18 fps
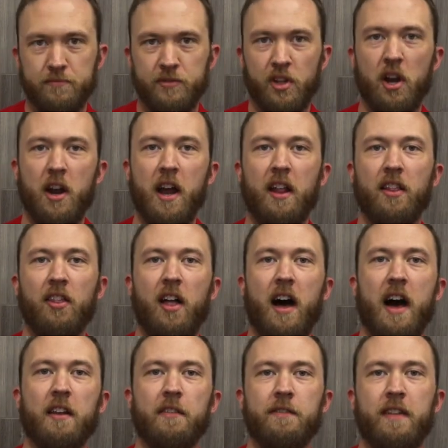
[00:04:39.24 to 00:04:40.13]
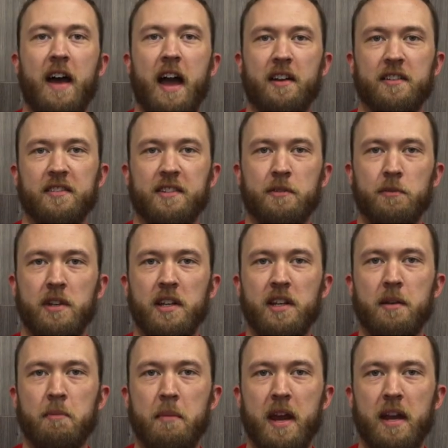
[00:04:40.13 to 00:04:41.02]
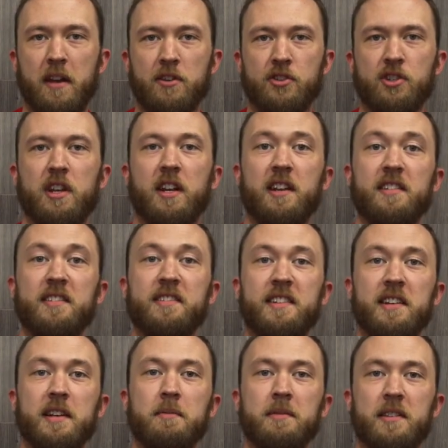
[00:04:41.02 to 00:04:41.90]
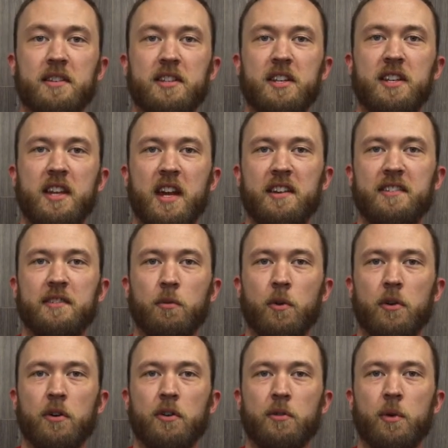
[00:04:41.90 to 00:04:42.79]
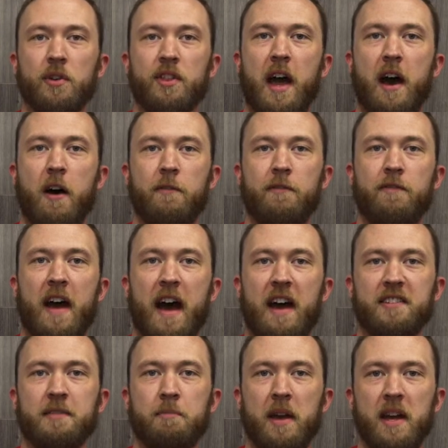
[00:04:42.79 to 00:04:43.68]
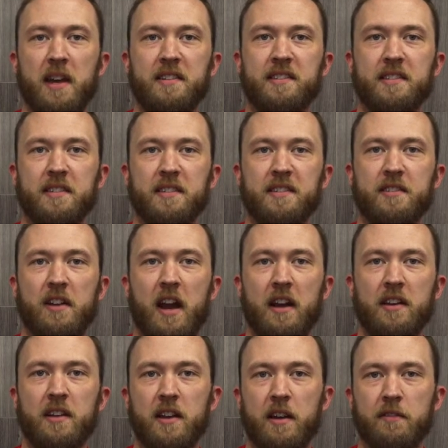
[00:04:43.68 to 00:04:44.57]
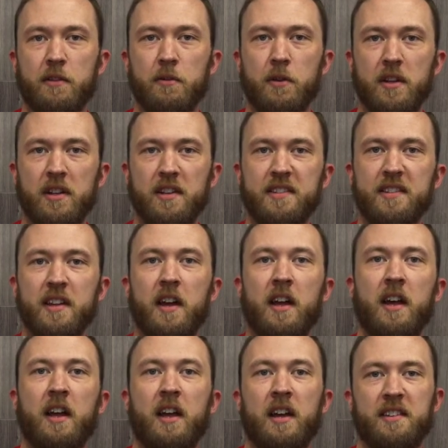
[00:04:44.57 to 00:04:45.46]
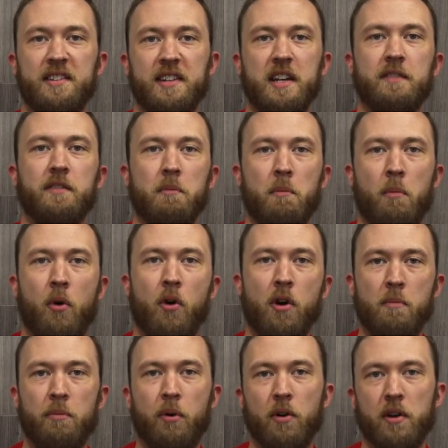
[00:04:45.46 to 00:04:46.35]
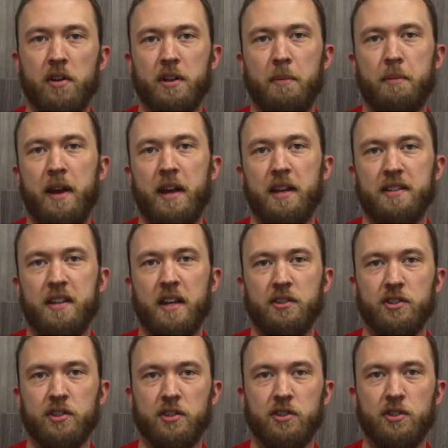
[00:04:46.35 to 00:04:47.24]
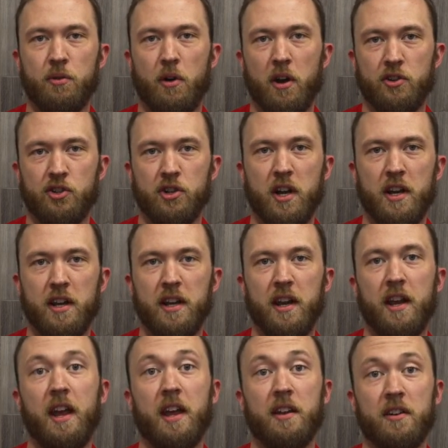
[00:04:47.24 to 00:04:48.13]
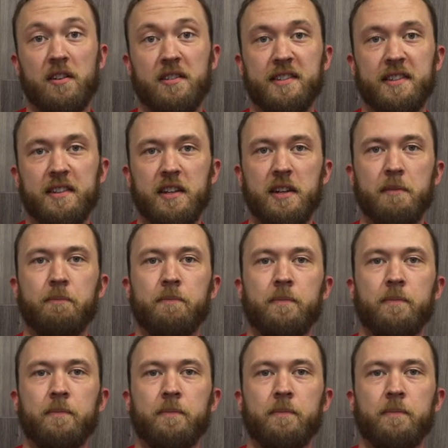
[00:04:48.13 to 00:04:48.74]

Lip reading: There are a lot of factors that we need to manage, and it seems in today's world, with how fast-paced and distracted everyone is, it's even more important to pay attention to our training and our sleep.